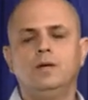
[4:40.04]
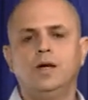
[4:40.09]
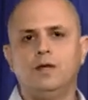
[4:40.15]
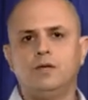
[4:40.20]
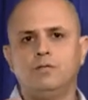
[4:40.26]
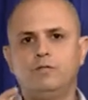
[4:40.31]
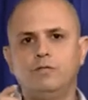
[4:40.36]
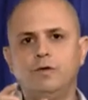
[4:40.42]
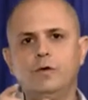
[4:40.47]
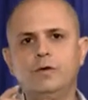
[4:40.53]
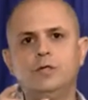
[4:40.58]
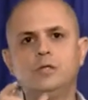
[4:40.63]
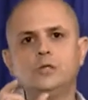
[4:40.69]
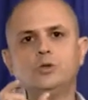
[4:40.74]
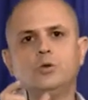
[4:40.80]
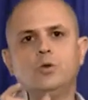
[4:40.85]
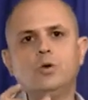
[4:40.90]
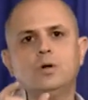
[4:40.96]
at a very
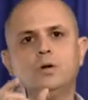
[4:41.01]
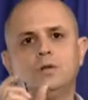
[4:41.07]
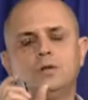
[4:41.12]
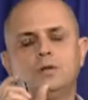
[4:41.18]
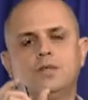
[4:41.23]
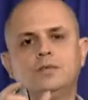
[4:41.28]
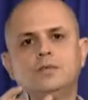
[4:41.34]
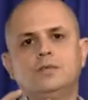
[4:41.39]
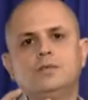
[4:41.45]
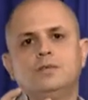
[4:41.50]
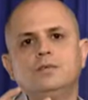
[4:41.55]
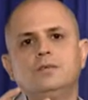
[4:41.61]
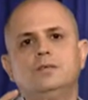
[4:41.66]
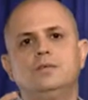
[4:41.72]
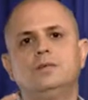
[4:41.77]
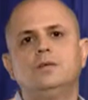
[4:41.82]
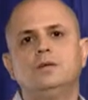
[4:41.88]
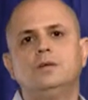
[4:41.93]
short
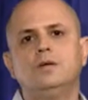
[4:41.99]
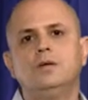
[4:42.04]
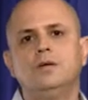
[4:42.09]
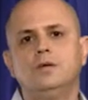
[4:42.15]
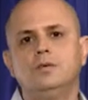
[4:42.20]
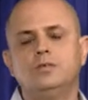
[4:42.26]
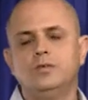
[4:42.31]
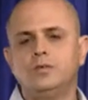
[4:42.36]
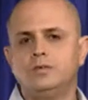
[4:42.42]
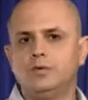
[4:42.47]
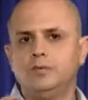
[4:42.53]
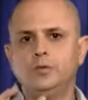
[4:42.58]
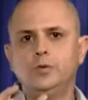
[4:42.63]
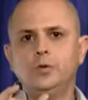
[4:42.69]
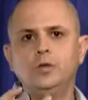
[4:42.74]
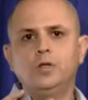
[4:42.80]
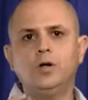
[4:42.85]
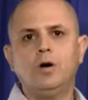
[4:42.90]
distance, just a
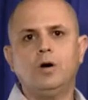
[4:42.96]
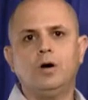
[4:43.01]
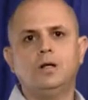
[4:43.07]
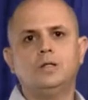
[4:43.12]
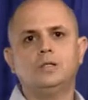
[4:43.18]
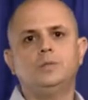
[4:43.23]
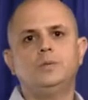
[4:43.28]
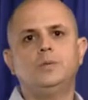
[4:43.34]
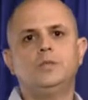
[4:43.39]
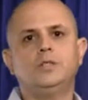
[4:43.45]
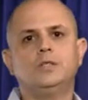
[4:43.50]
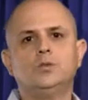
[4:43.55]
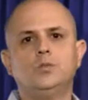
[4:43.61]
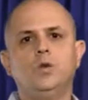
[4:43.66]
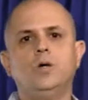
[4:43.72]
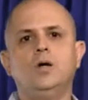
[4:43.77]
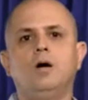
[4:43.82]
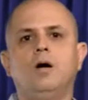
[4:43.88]
few yards, because
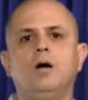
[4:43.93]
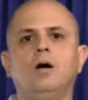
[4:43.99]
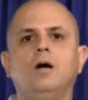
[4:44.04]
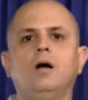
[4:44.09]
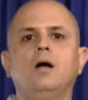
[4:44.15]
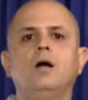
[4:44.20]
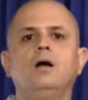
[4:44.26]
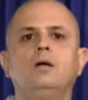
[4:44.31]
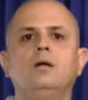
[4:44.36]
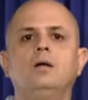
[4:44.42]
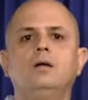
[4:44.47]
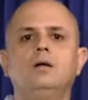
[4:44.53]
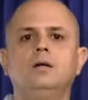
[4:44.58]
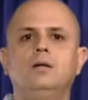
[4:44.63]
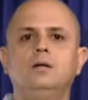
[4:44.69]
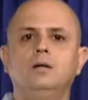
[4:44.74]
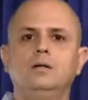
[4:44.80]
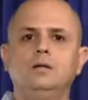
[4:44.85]
we are
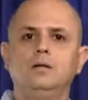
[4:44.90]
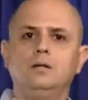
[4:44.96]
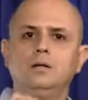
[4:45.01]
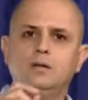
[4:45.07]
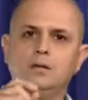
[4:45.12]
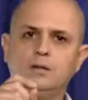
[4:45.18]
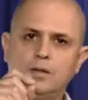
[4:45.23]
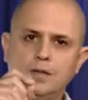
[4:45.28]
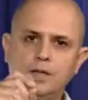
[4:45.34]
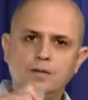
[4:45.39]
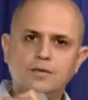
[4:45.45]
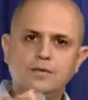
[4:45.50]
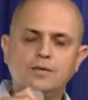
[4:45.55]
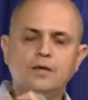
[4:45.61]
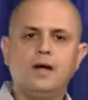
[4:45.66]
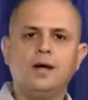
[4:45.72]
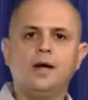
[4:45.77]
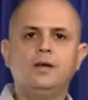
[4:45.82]

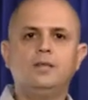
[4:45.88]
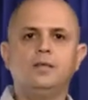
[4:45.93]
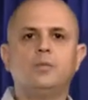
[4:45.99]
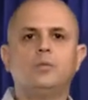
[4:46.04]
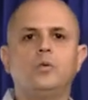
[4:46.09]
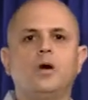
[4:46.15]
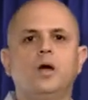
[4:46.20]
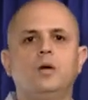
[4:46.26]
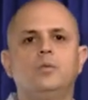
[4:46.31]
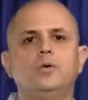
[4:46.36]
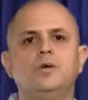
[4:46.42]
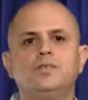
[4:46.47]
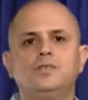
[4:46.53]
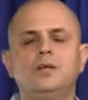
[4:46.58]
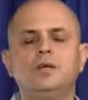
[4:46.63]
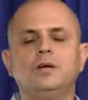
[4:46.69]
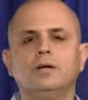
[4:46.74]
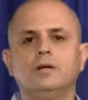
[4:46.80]
inside the primary
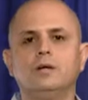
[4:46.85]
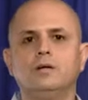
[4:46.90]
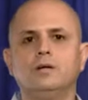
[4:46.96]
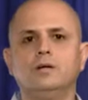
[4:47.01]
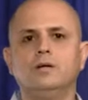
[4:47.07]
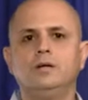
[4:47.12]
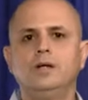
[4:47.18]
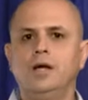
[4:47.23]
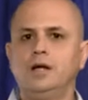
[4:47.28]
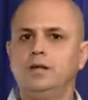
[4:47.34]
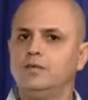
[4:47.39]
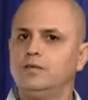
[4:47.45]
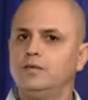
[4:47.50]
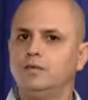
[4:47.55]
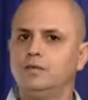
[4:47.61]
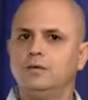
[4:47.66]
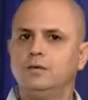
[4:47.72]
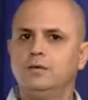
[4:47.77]
center.
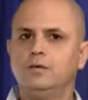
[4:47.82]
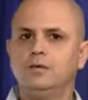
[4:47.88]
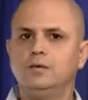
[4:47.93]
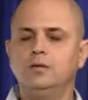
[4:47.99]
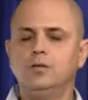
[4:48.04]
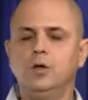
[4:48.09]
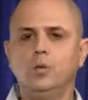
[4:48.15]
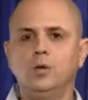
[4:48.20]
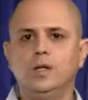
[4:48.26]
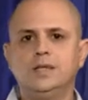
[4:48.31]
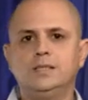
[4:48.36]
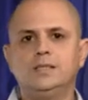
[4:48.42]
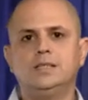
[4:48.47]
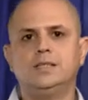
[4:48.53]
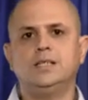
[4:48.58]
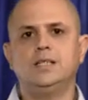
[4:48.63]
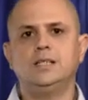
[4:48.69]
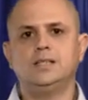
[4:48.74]
Hence, no
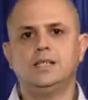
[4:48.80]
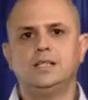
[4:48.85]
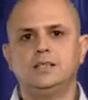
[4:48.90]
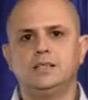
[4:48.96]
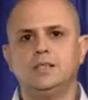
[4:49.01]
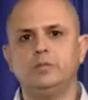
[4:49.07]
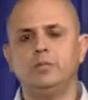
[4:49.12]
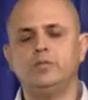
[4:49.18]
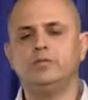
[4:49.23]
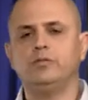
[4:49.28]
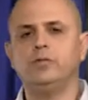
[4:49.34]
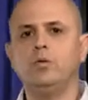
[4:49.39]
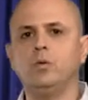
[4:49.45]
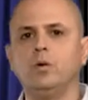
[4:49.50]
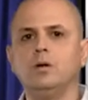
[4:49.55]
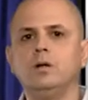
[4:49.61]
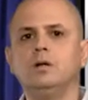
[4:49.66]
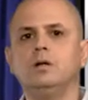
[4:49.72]
latency, as I said
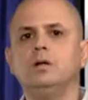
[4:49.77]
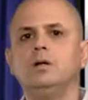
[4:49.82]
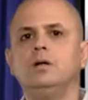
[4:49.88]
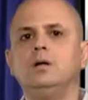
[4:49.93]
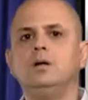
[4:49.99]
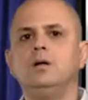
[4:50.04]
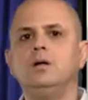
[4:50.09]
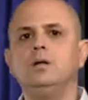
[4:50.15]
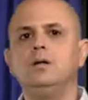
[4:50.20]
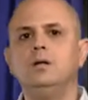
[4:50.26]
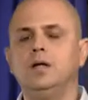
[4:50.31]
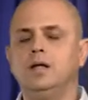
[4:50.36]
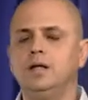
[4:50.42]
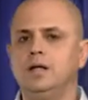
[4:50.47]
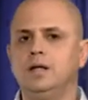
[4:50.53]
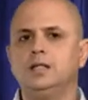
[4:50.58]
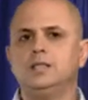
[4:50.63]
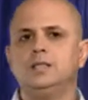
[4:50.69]
before,
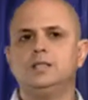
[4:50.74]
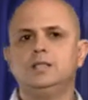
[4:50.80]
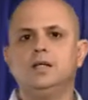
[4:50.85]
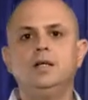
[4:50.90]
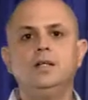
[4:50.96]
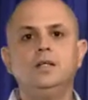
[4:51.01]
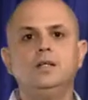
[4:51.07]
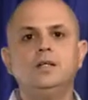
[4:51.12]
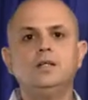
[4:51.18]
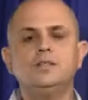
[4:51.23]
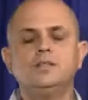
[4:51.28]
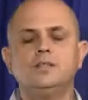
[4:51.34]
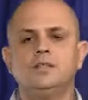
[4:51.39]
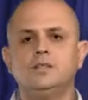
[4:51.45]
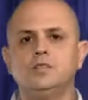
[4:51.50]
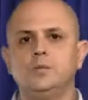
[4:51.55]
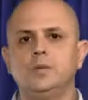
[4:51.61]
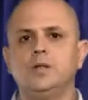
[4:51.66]
and hence any
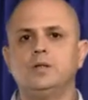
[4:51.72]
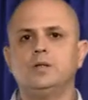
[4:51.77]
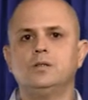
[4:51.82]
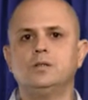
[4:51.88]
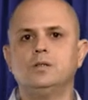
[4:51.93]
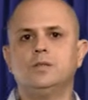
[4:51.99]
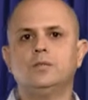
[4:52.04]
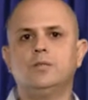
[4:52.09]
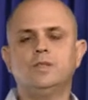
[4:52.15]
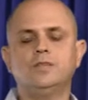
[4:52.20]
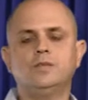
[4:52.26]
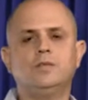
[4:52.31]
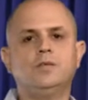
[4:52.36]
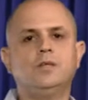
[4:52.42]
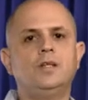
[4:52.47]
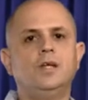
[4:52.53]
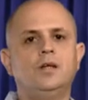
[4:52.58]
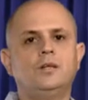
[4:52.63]
distance because the rest
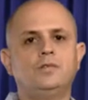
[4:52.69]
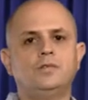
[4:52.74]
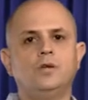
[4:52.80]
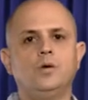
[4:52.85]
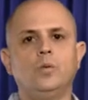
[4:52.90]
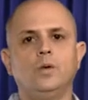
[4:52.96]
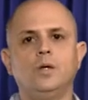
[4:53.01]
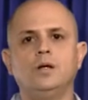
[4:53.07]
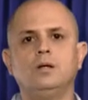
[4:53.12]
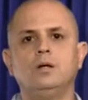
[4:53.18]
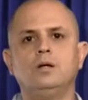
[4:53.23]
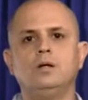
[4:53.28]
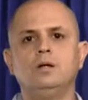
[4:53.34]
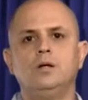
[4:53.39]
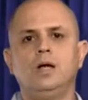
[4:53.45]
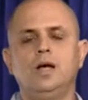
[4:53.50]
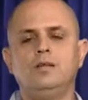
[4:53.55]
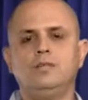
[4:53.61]
of the data is going
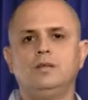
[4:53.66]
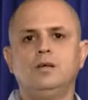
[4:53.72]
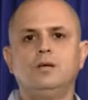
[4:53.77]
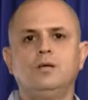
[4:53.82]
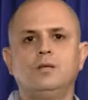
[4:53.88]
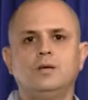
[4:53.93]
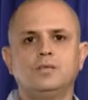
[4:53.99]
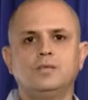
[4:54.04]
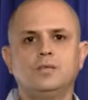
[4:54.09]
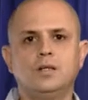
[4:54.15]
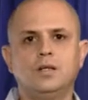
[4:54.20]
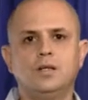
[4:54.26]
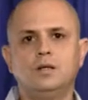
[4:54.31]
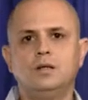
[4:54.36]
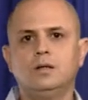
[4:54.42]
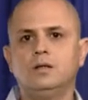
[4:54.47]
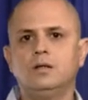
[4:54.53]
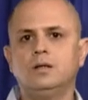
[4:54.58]
asynchronously